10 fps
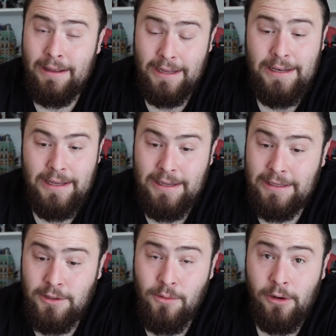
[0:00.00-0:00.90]
he does
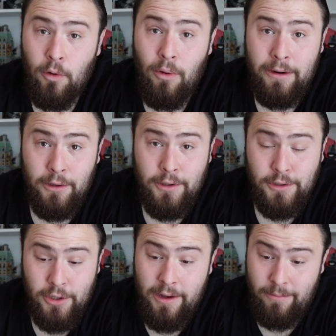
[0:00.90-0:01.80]
he's doing quite a good
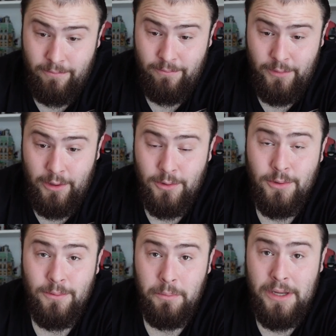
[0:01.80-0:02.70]
job, you know,
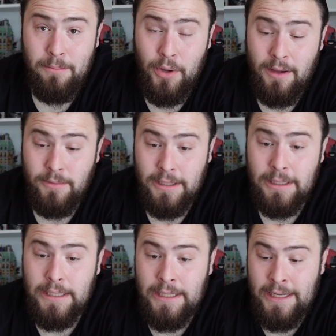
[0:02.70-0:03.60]
being Bob
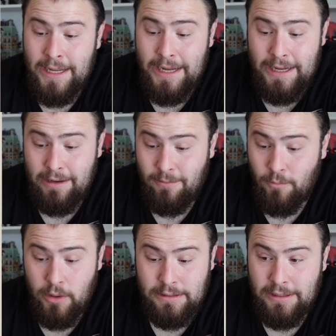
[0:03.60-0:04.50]
Dylan. And
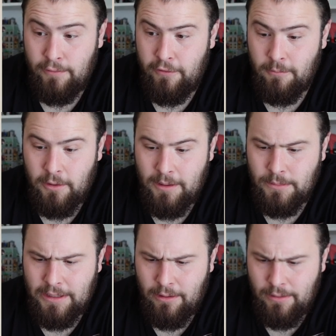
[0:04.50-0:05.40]
once this film
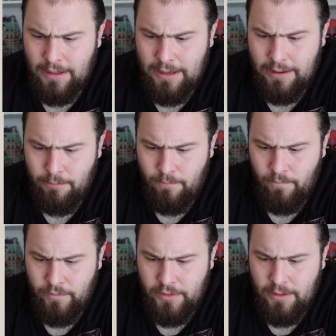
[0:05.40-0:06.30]
comes out, uh,
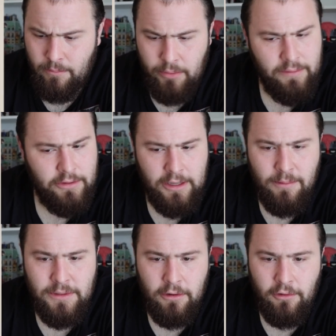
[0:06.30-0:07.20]
I believe it
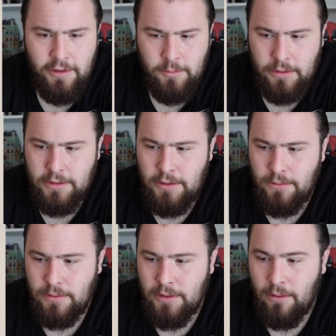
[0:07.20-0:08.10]
comes out Christmas
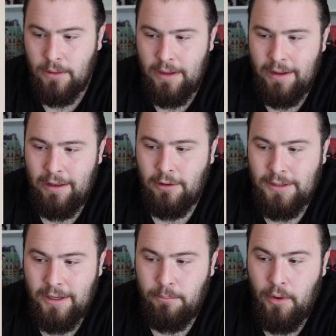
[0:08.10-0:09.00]
too, so it looks
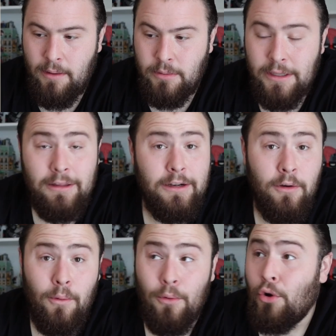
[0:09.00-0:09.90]
like Bob Dylan
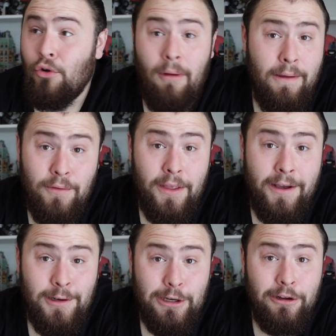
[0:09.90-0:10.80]
or Kraven the
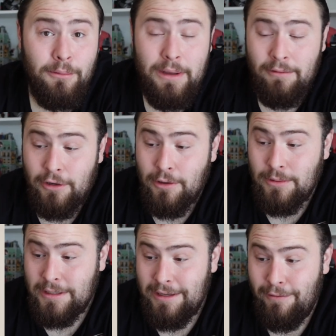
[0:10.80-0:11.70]
Hunter you'll be able to go
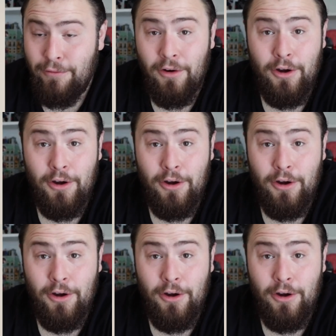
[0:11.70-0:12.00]
see for